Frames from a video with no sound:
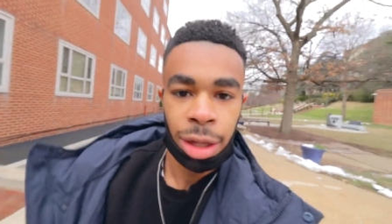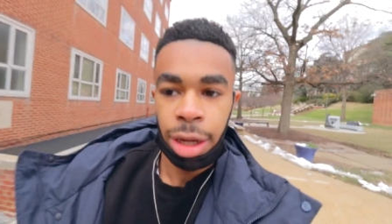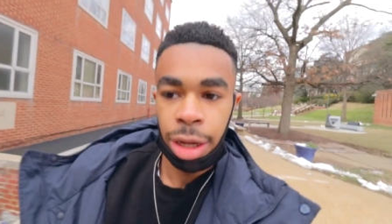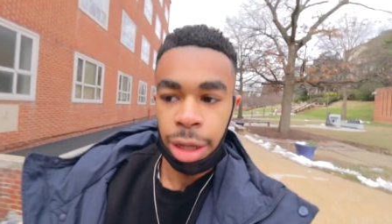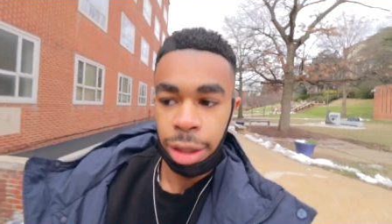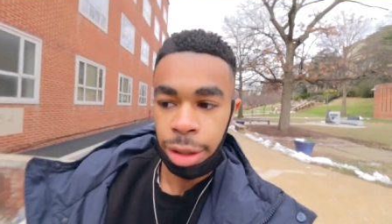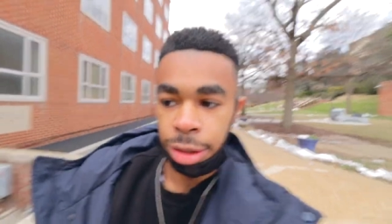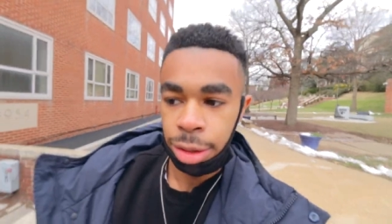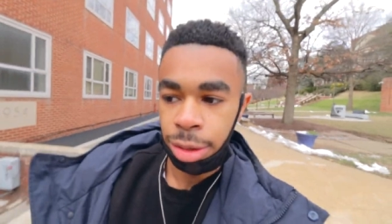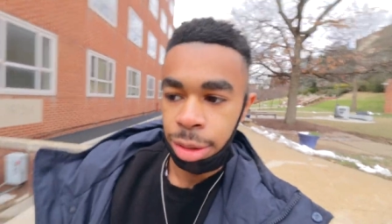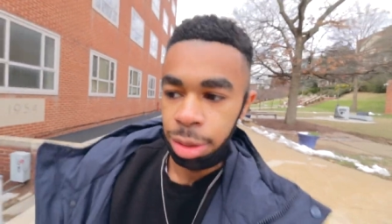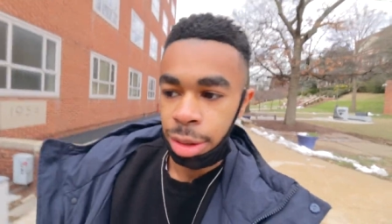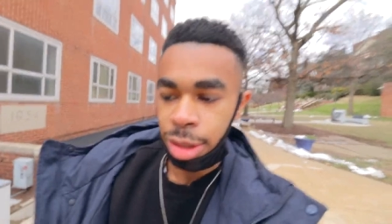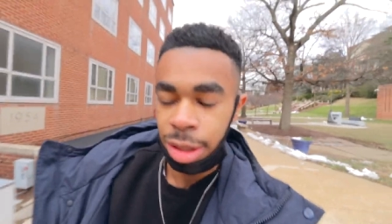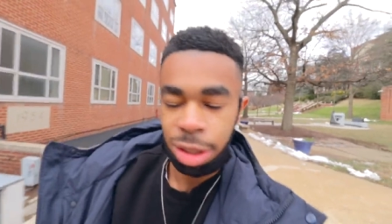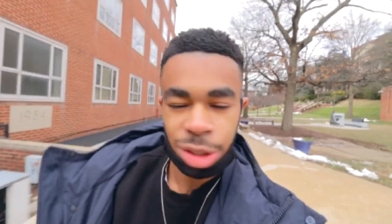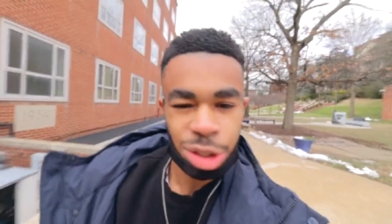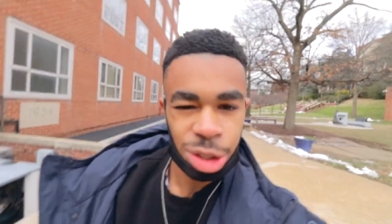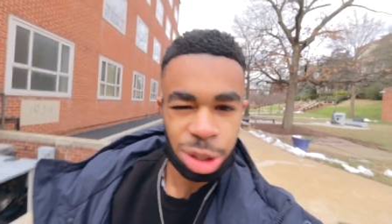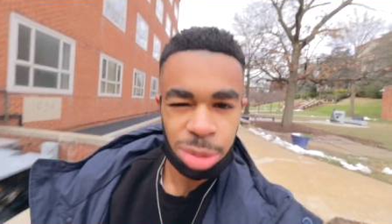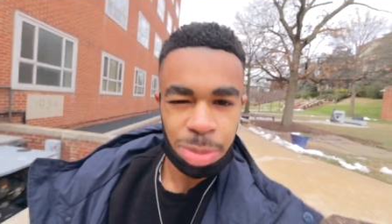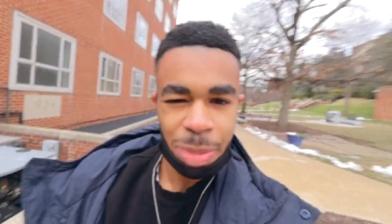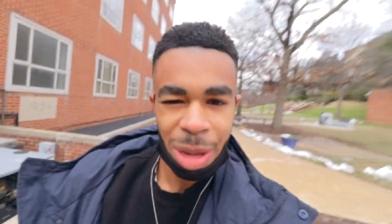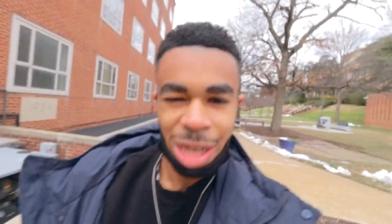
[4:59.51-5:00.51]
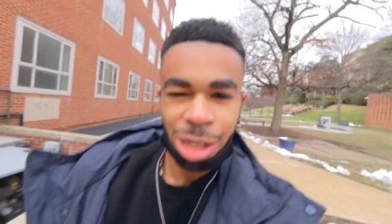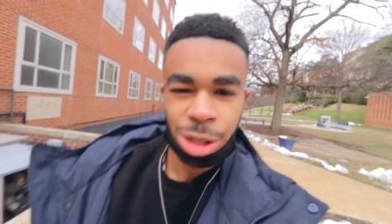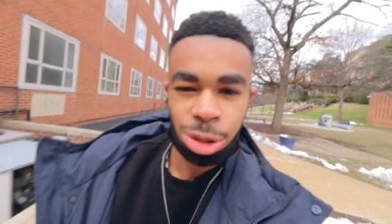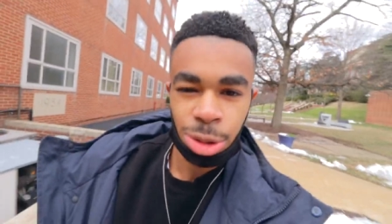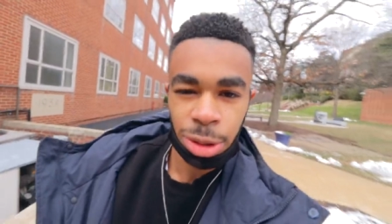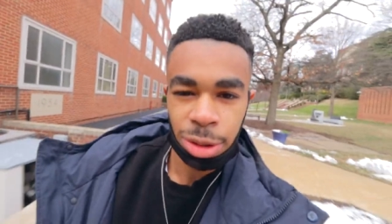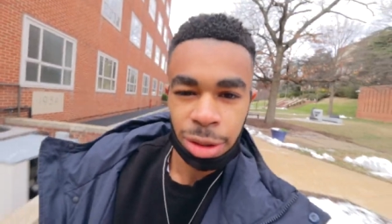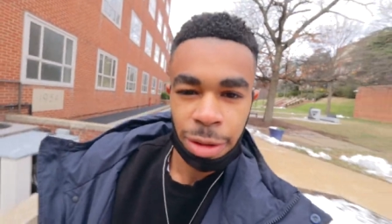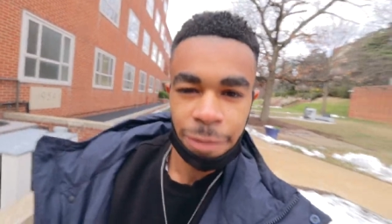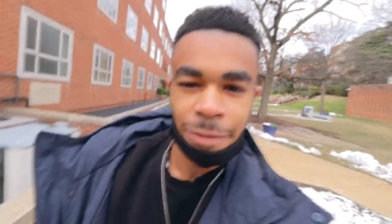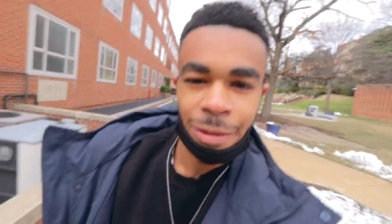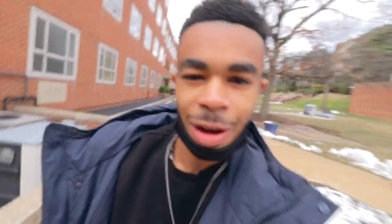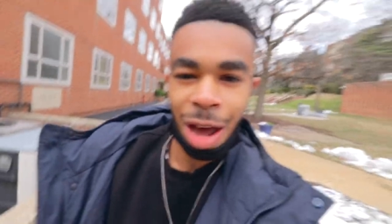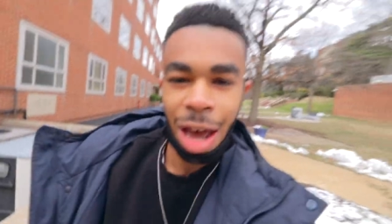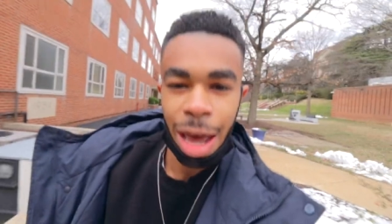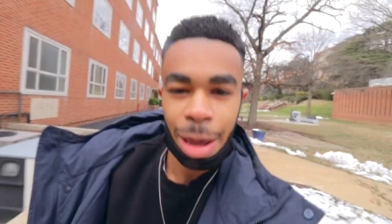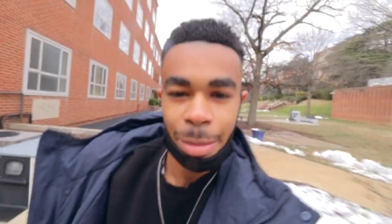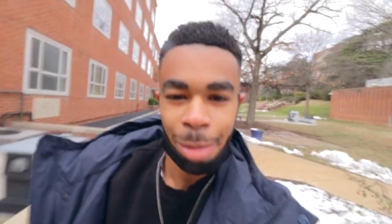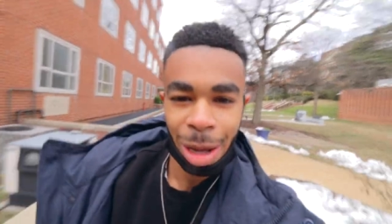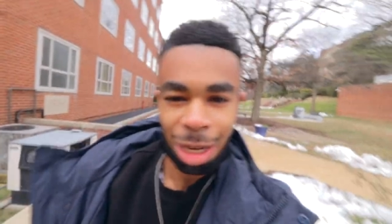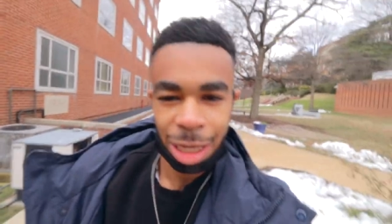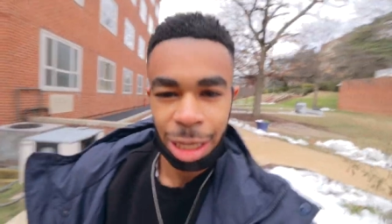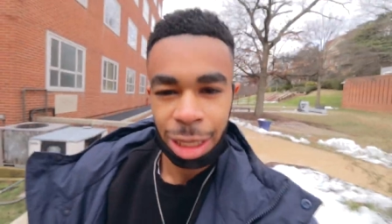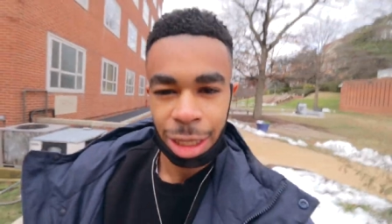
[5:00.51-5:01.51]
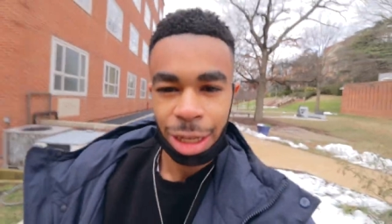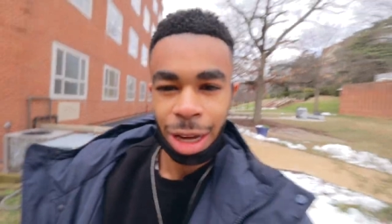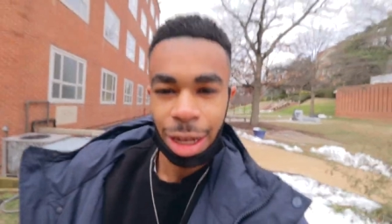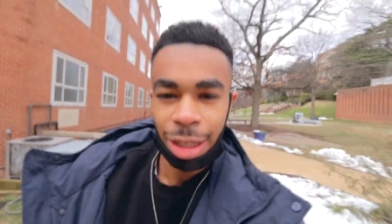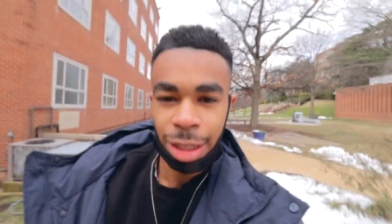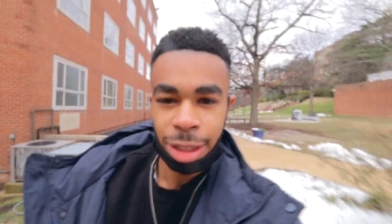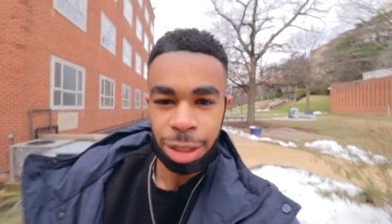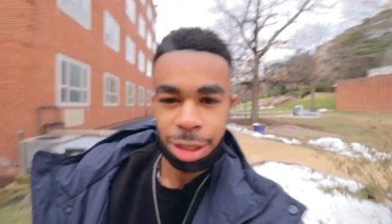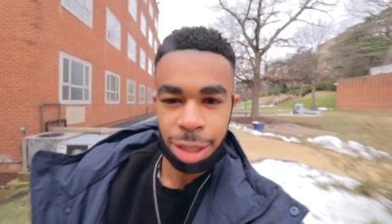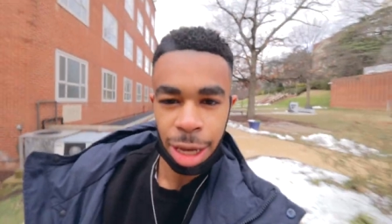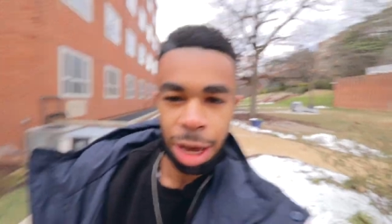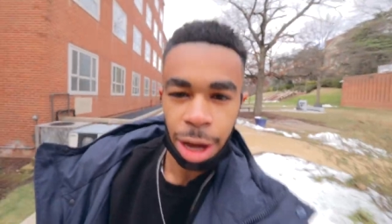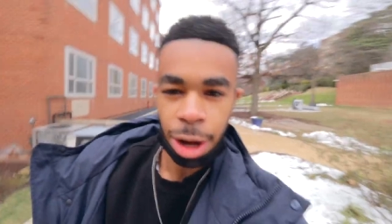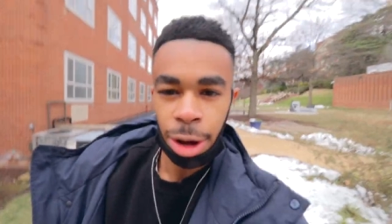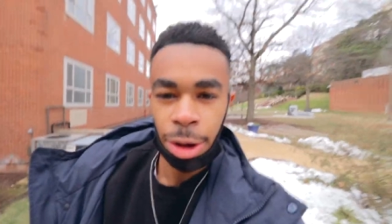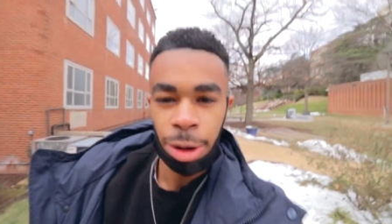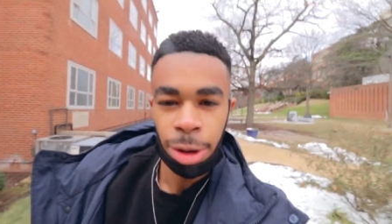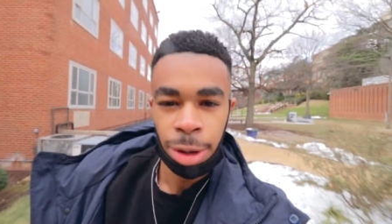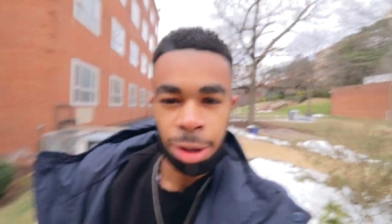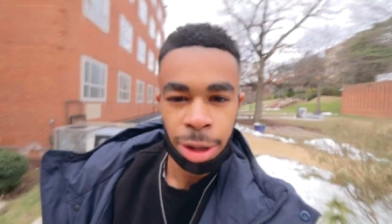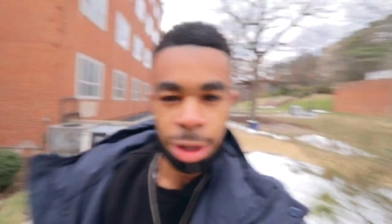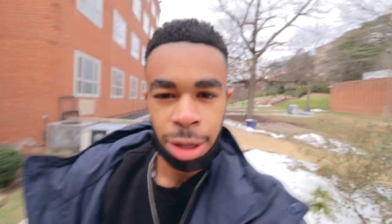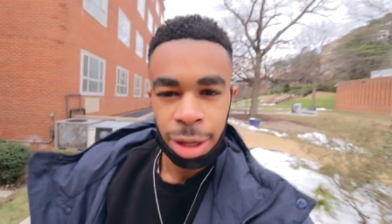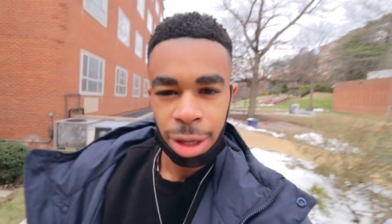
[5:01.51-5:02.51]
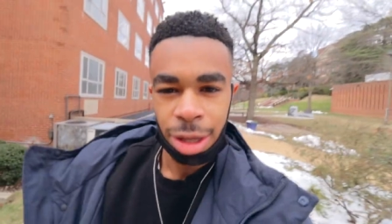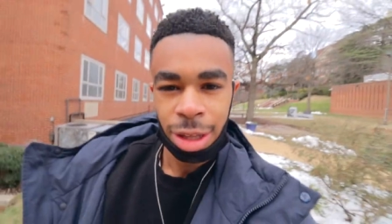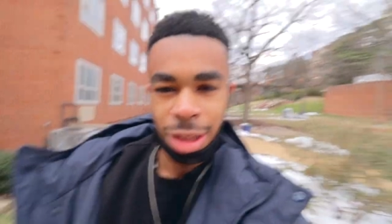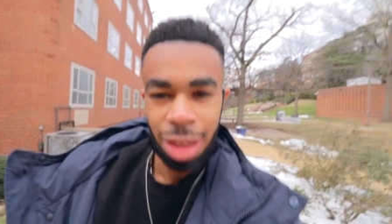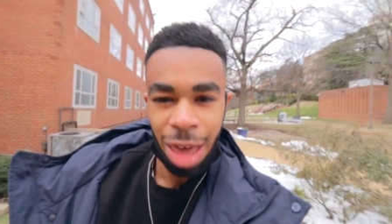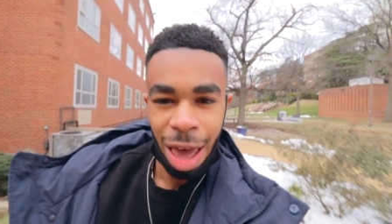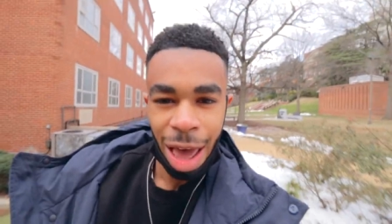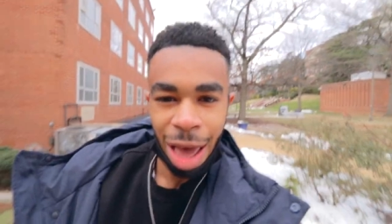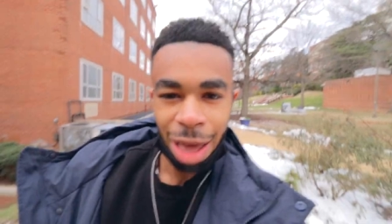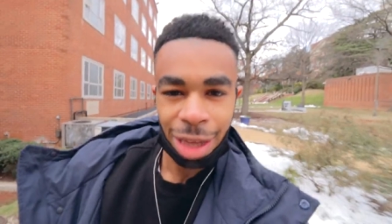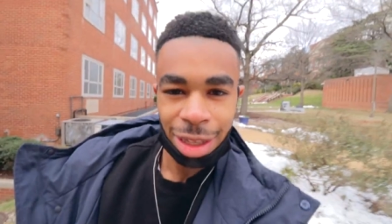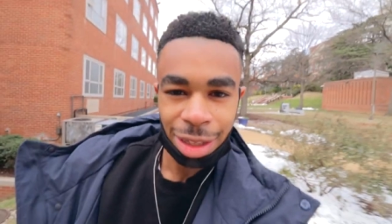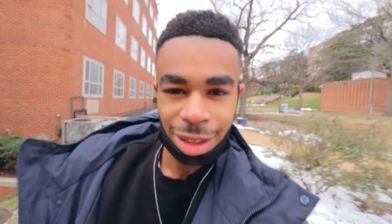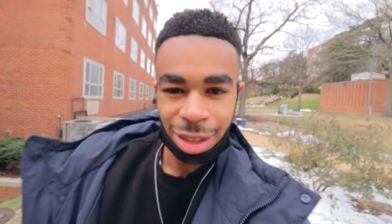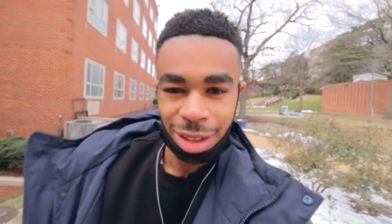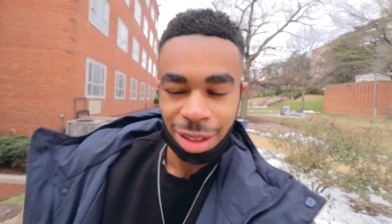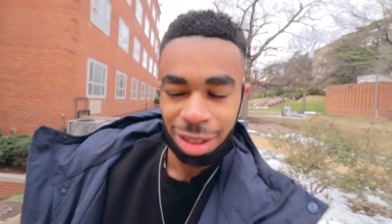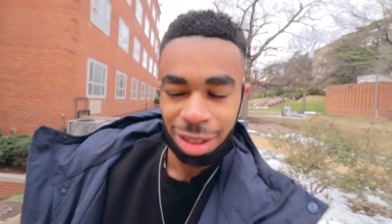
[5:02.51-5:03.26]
And just based on the vibe, I can kind of tell that